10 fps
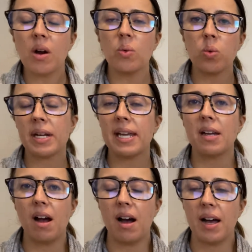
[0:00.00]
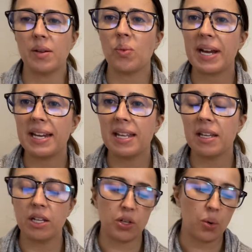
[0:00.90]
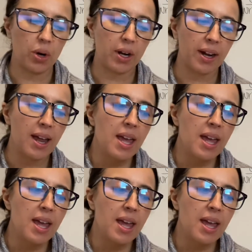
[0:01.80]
working on writing your